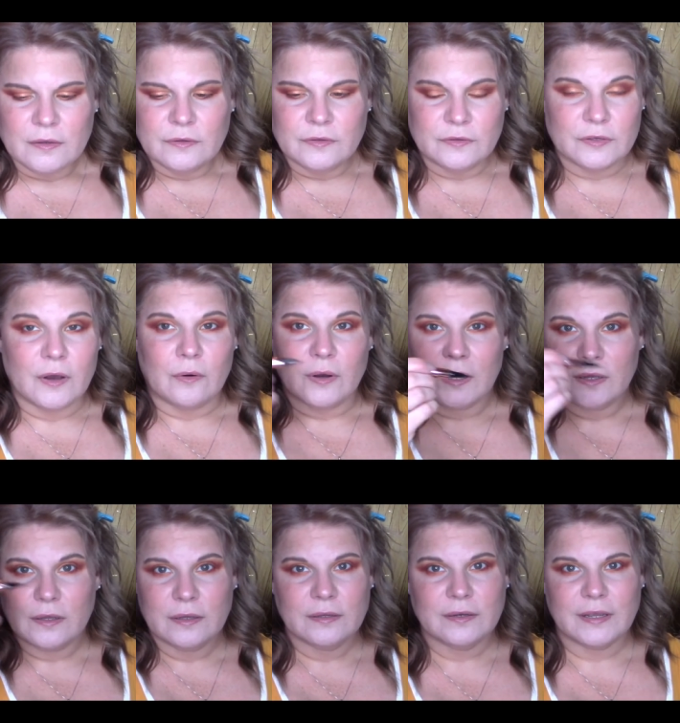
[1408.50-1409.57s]
So,
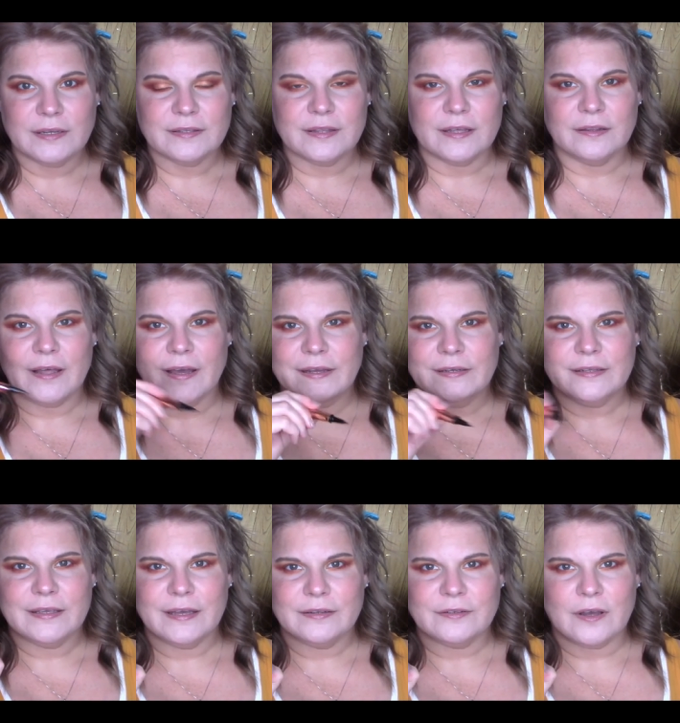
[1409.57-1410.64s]
nice thin line.
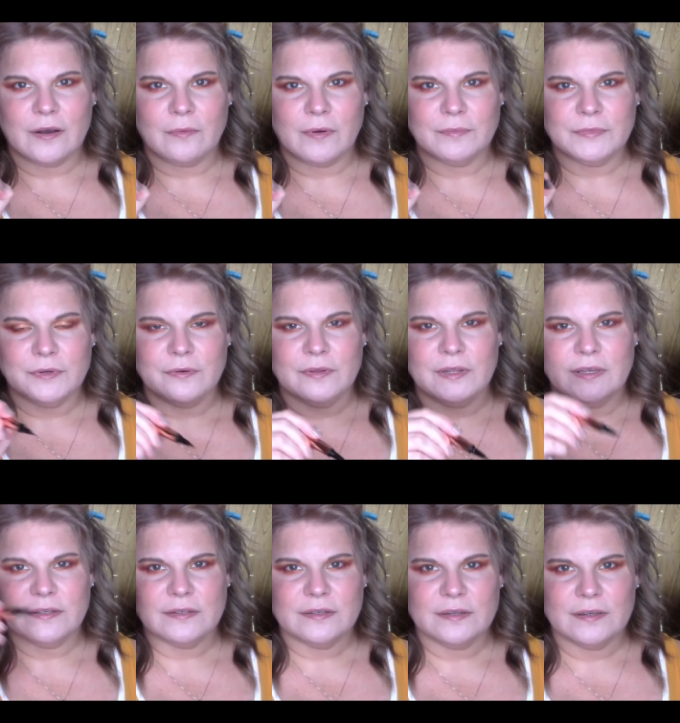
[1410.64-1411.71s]
Can't talk while I'm doing
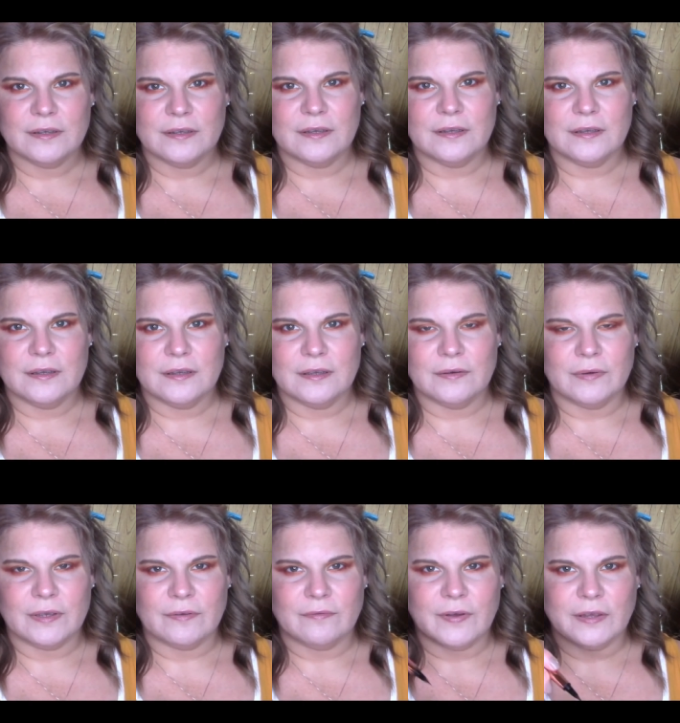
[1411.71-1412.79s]
this.
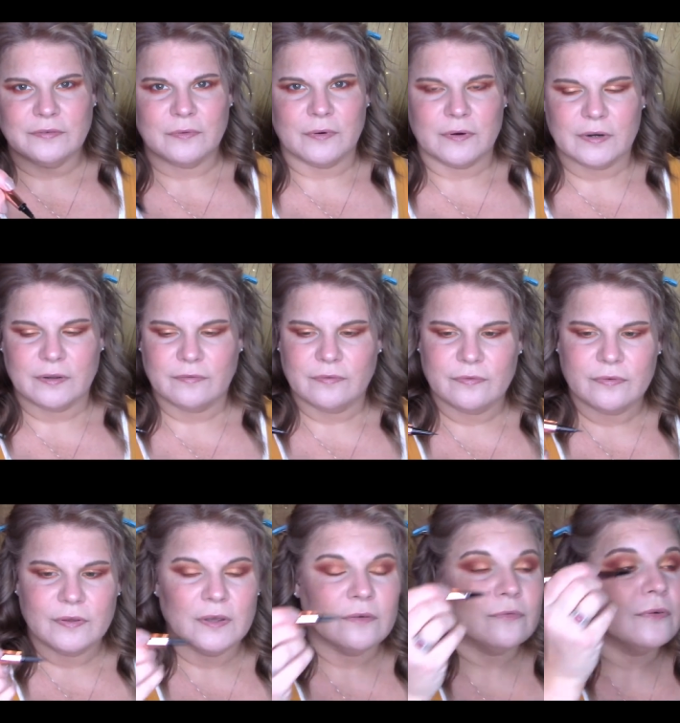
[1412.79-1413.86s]
We can fast forward
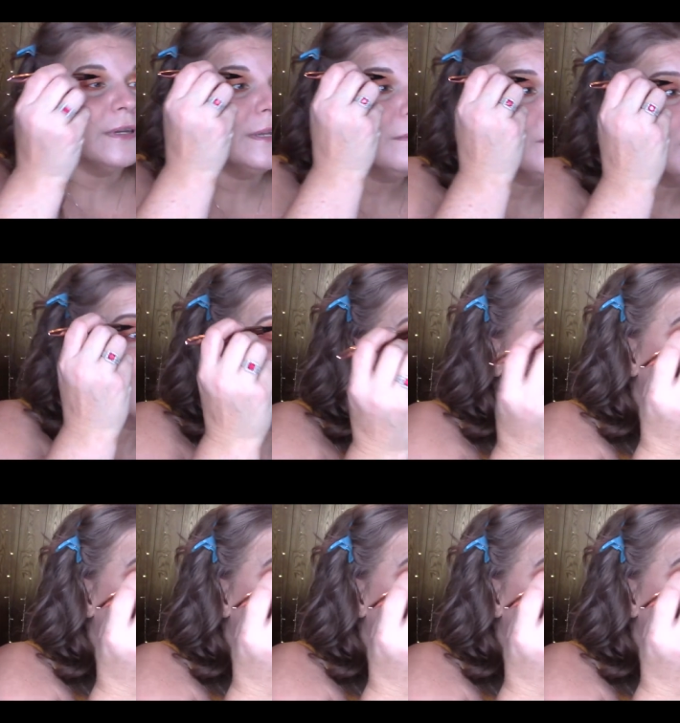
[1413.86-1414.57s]
if, if we need be.